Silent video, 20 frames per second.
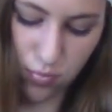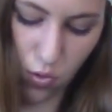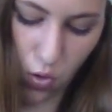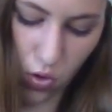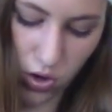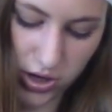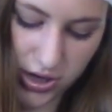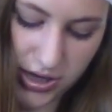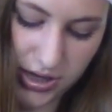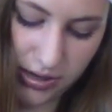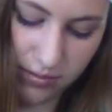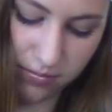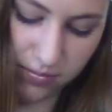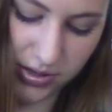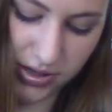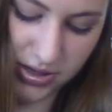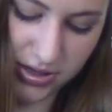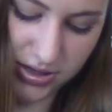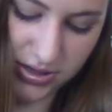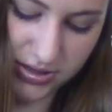pour it in
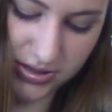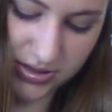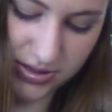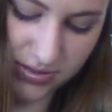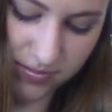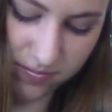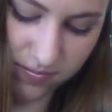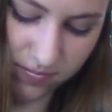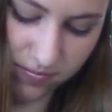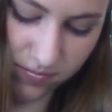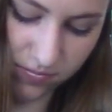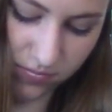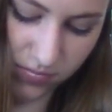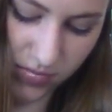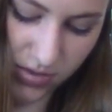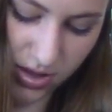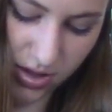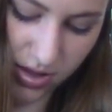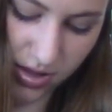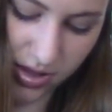because
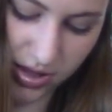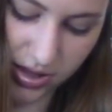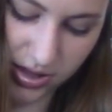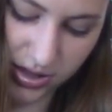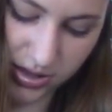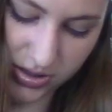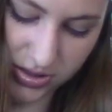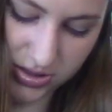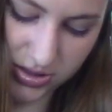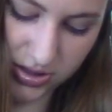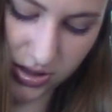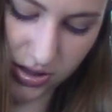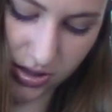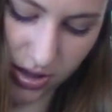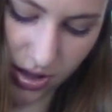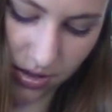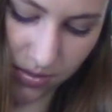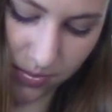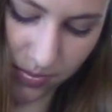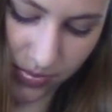it's a cup.